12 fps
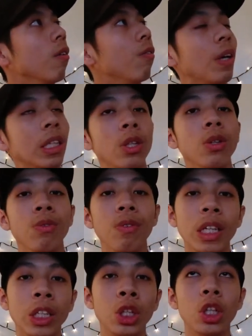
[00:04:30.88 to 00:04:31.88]

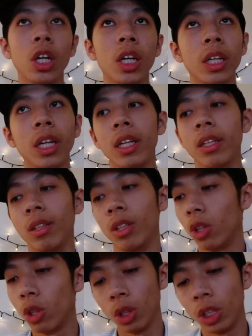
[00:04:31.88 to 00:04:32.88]
face-to-face shot, and
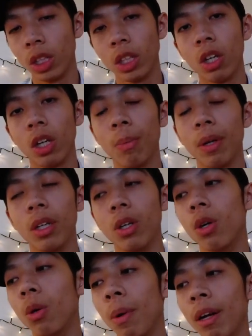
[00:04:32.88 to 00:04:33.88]
just talk about
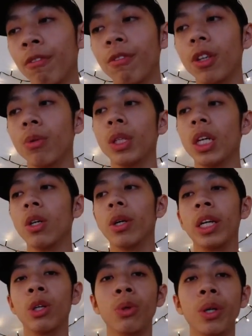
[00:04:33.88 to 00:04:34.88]
all my films, how
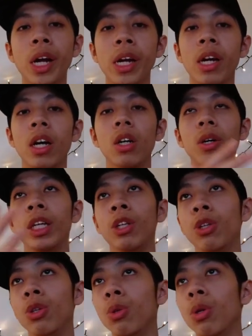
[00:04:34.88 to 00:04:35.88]
I create, how I
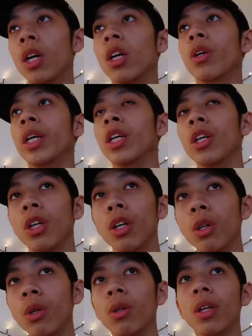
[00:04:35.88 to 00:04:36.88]
do, how I
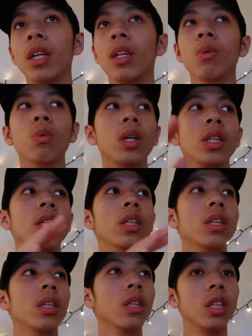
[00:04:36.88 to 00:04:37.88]
go, and what's
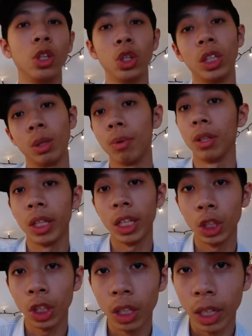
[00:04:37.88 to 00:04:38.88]
the
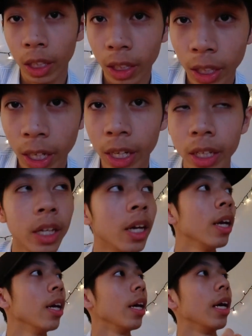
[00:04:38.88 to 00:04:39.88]
transportation I take,
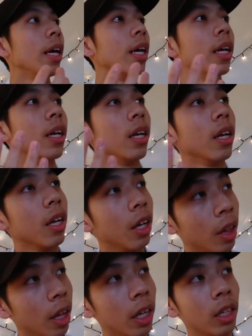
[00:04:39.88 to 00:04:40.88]
and
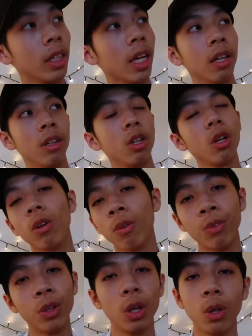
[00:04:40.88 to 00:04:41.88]
the things I go
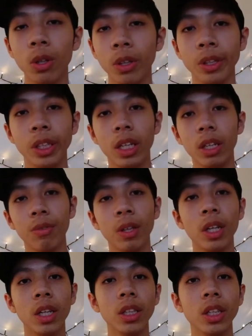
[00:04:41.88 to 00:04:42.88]
through, all those stuff.
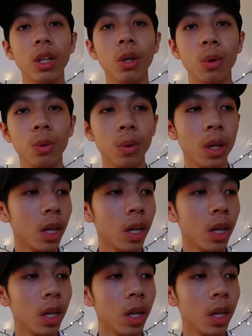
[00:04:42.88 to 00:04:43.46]
So